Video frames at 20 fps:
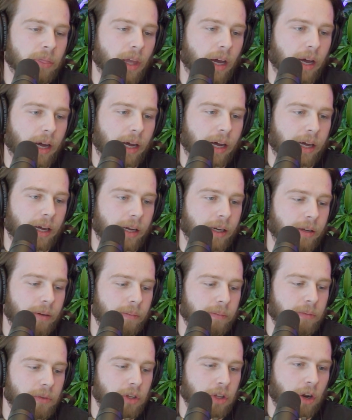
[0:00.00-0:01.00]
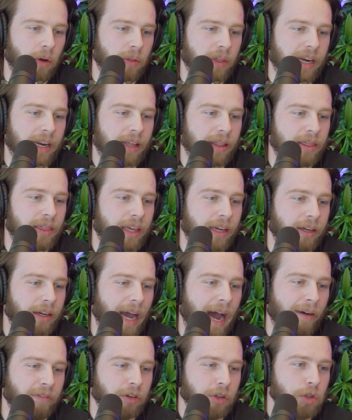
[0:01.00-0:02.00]
they didn't think
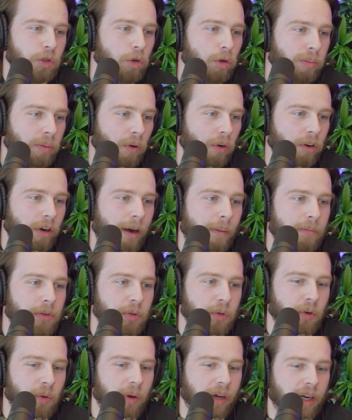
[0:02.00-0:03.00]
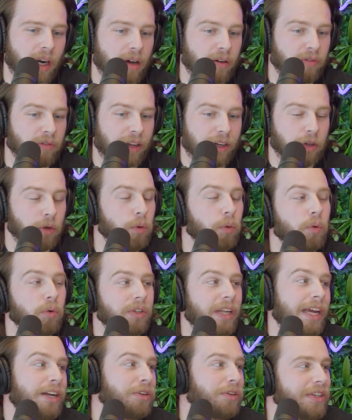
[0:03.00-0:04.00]
after school programs were doing enough like cool,
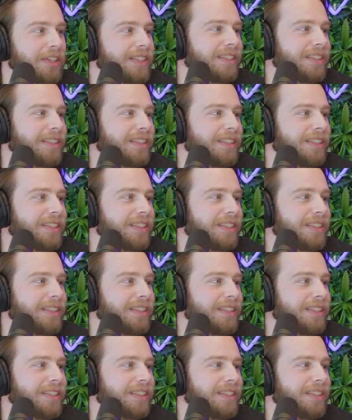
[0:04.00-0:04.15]
dangerous